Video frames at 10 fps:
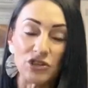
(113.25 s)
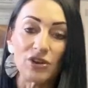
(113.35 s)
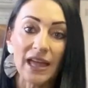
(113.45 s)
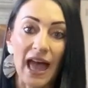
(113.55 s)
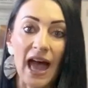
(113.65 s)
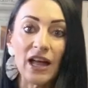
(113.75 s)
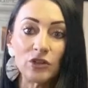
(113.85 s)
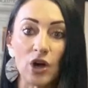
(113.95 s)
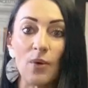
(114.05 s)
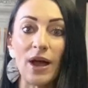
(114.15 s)
you can
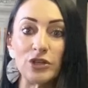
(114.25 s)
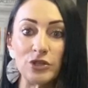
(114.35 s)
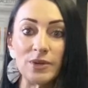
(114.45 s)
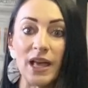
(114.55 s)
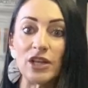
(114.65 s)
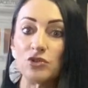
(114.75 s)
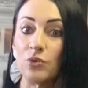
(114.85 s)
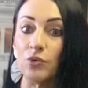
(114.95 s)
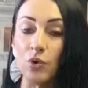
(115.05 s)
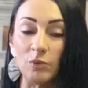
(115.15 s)
go and do it at your
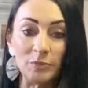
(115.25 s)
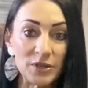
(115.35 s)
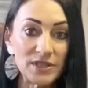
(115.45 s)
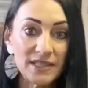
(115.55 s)
normal beauty